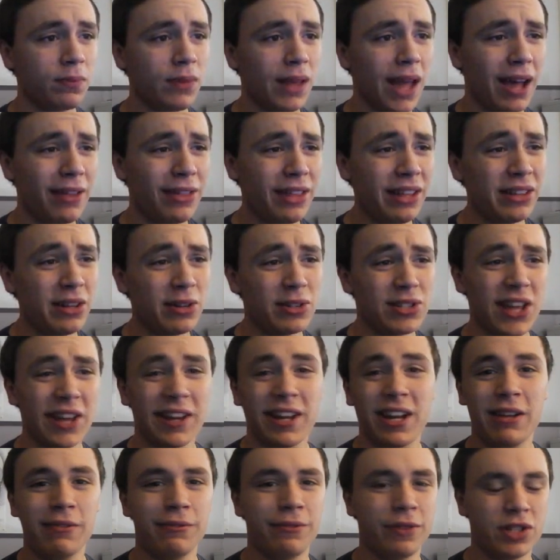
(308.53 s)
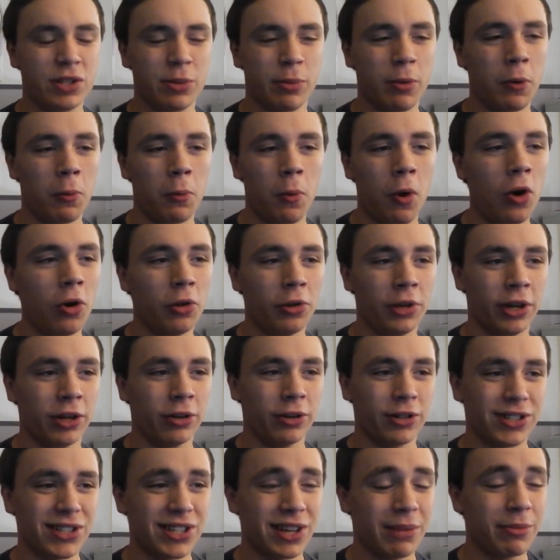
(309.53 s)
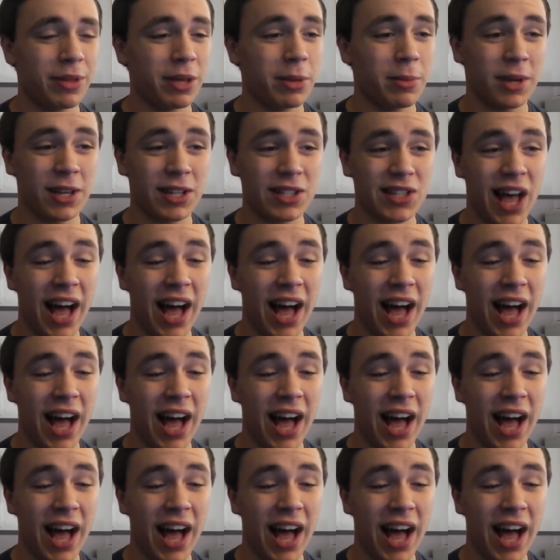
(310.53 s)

I think there's like an invisible wall there or something because